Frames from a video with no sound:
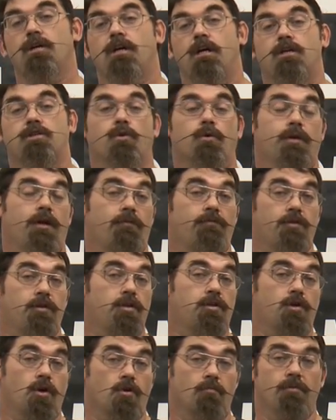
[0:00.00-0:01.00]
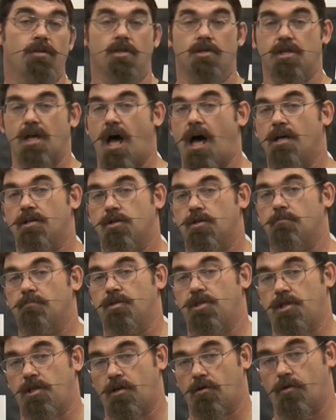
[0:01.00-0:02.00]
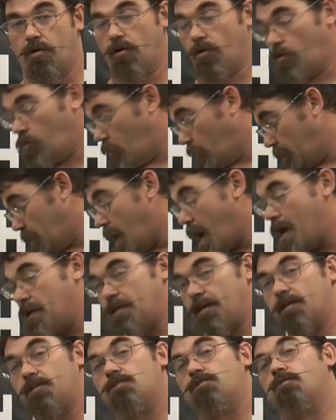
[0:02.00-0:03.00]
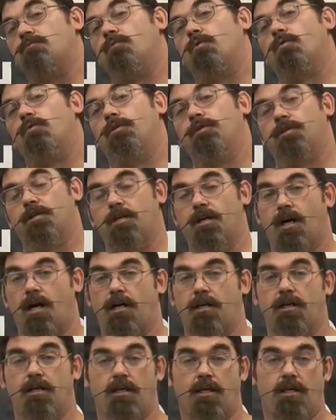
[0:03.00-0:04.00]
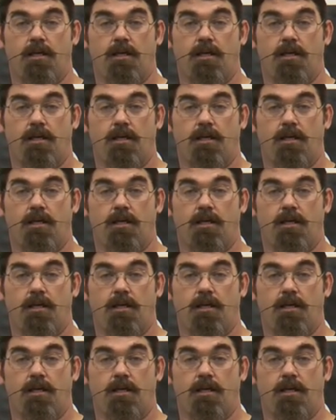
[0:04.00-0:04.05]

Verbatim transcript: is we're going to have to determine the size of the material or kydex that we're going to cut,